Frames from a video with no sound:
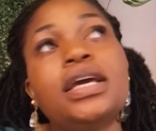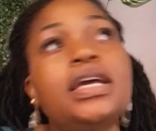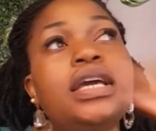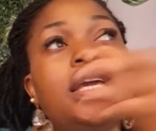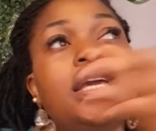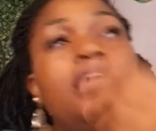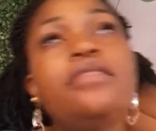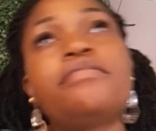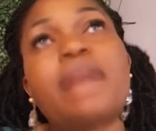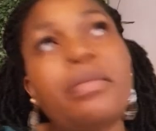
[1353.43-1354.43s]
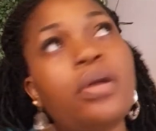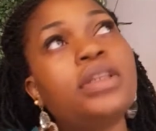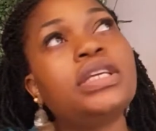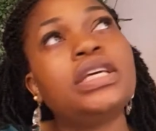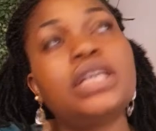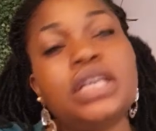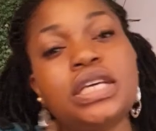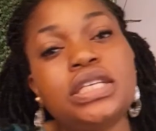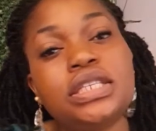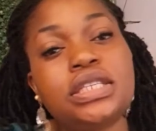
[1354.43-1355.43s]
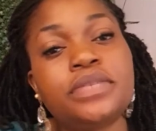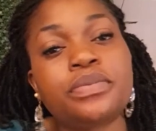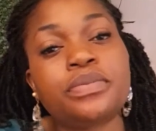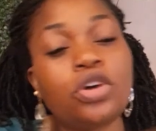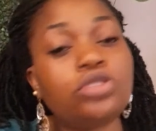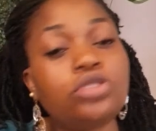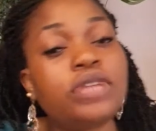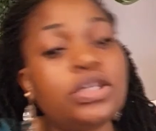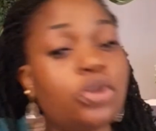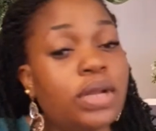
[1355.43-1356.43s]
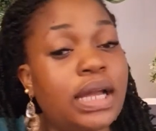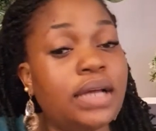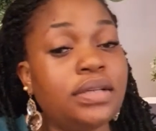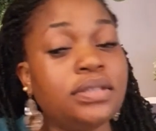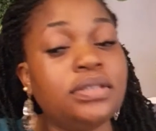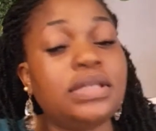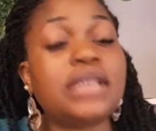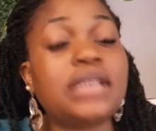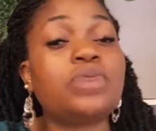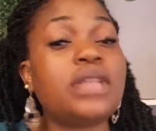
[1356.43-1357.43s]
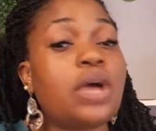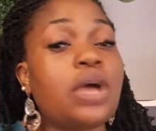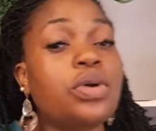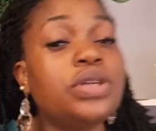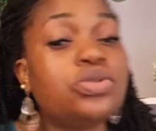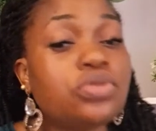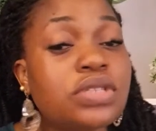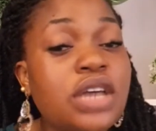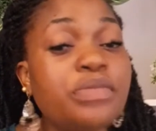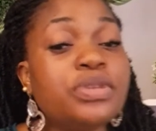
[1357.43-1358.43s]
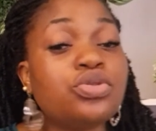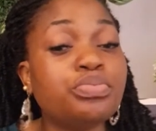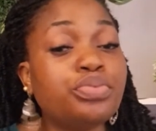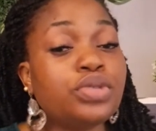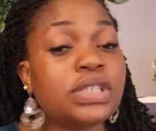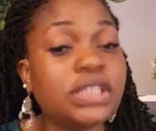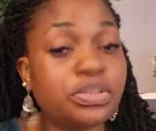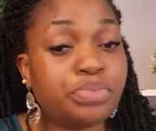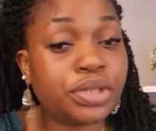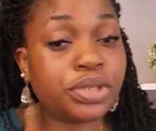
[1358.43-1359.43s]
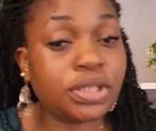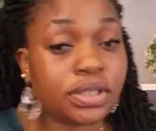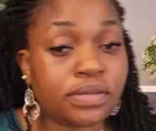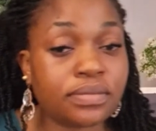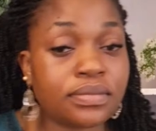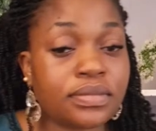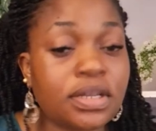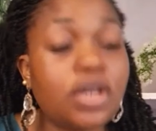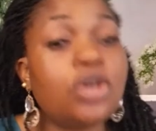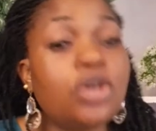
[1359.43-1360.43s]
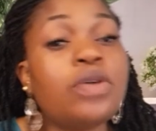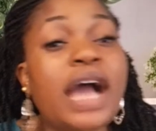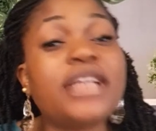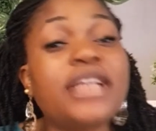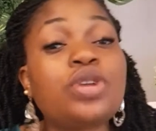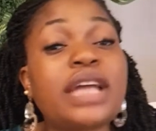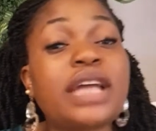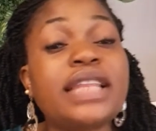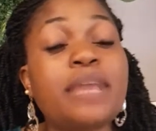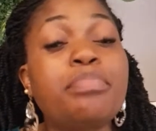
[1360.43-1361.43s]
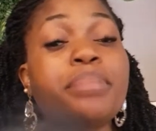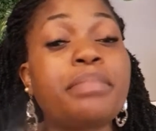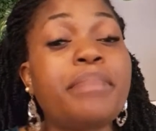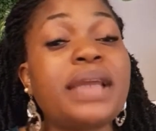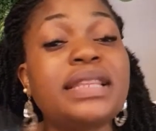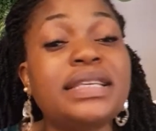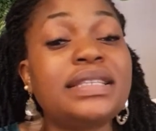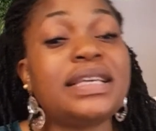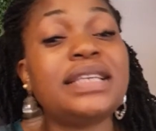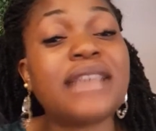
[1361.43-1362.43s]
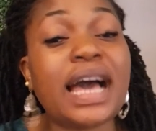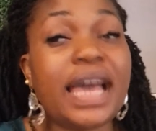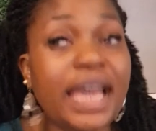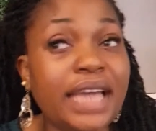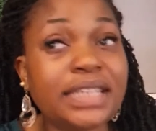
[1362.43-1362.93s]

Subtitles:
if my money is $100, that is when they are going to tell me to put in the pin. I didn't know that they prepared these things ahead.